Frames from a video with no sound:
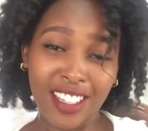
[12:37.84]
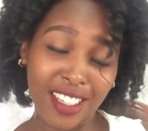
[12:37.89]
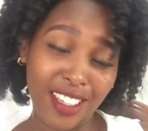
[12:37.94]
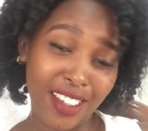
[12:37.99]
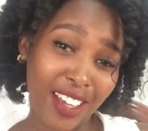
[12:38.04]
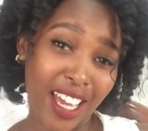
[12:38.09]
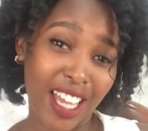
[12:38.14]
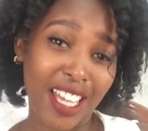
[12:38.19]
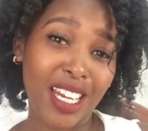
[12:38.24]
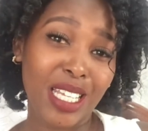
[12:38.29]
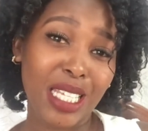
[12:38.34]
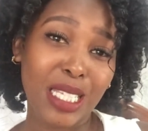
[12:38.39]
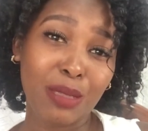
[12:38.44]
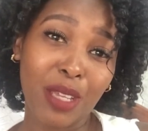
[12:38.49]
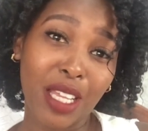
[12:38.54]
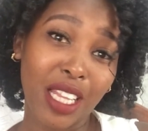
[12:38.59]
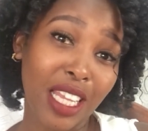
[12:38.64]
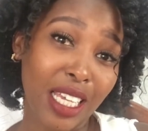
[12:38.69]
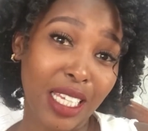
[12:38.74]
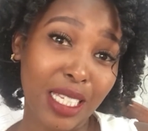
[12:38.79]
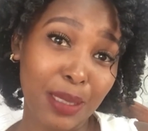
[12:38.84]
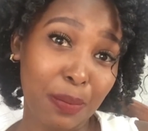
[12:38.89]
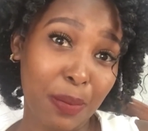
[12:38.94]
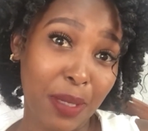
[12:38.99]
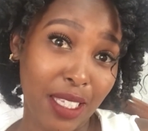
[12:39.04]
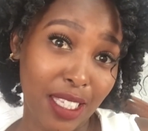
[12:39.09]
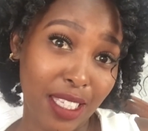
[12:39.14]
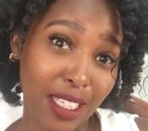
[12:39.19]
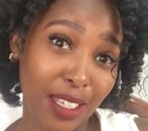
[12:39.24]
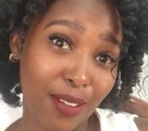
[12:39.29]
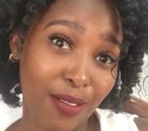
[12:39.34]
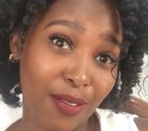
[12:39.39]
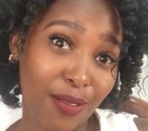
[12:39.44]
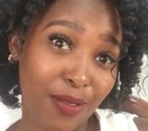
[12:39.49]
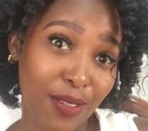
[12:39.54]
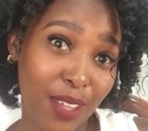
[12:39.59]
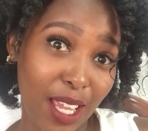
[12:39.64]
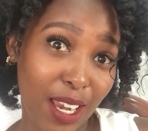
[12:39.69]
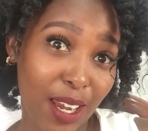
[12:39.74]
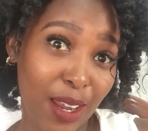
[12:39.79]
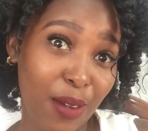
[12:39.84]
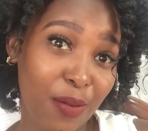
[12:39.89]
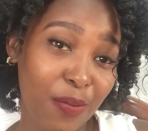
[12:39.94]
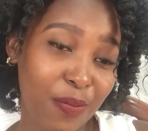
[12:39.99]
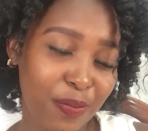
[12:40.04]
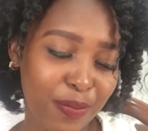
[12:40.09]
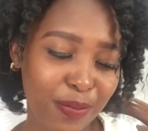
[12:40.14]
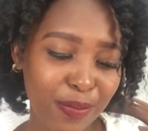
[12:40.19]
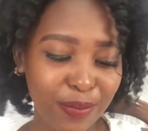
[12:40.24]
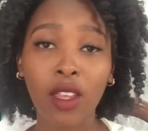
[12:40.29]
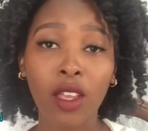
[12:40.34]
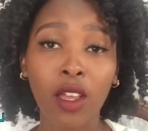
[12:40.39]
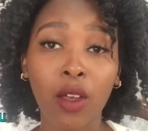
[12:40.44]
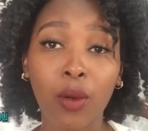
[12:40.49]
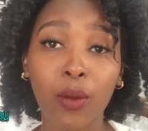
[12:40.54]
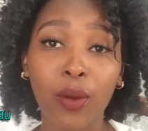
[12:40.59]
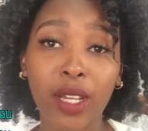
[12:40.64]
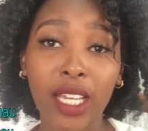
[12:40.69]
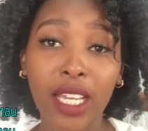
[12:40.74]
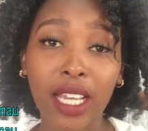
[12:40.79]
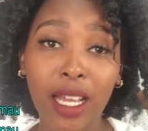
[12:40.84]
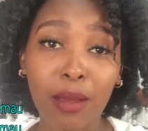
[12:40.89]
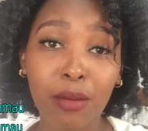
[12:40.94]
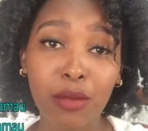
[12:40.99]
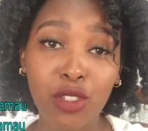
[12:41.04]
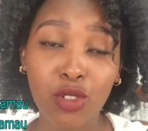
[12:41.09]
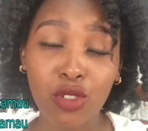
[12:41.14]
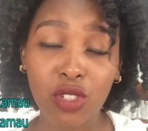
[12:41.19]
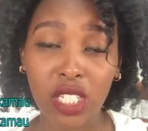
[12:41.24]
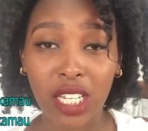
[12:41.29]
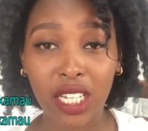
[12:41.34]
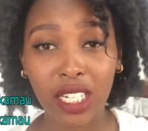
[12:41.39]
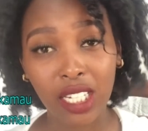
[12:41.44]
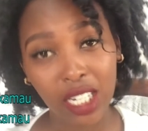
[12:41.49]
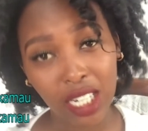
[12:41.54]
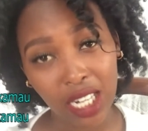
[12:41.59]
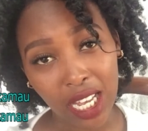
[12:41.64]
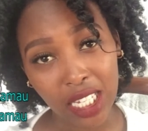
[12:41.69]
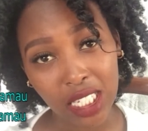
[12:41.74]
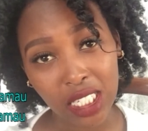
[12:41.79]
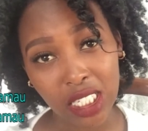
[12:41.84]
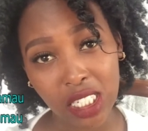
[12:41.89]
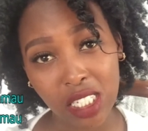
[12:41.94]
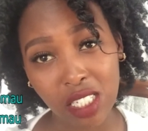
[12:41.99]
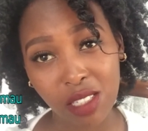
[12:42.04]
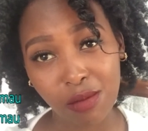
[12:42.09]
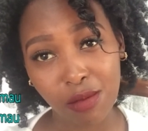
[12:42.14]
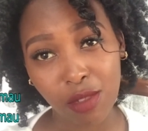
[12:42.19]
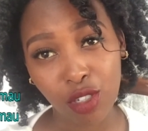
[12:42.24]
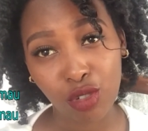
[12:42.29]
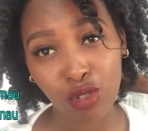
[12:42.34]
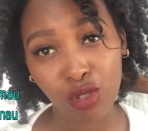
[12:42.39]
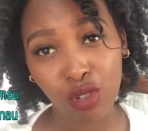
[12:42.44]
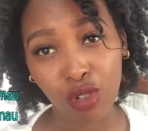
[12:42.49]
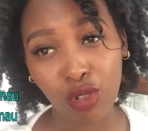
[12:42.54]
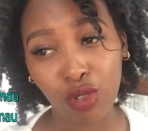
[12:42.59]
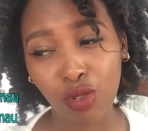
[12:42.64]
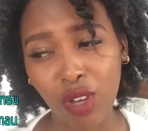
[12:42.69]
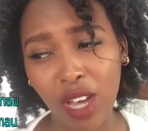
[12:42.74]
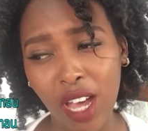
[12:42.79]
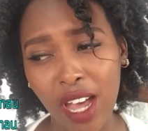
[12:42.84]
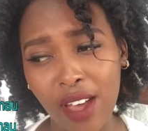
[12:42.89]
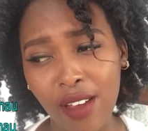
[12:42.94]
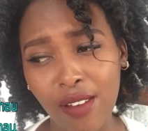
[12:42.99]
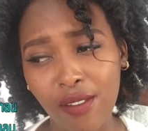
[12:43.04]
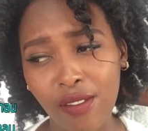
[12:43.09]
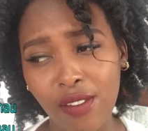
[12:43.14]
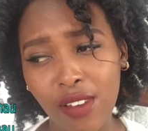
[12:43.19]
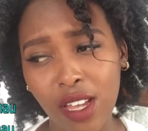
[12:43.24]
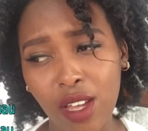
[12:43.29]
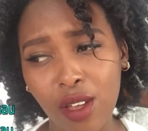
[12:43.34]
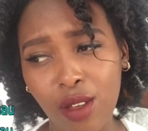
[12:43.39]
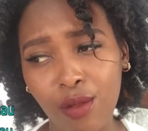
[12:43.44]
you kind of smell expensive, you know? When it comes to sunglasses, make sure you have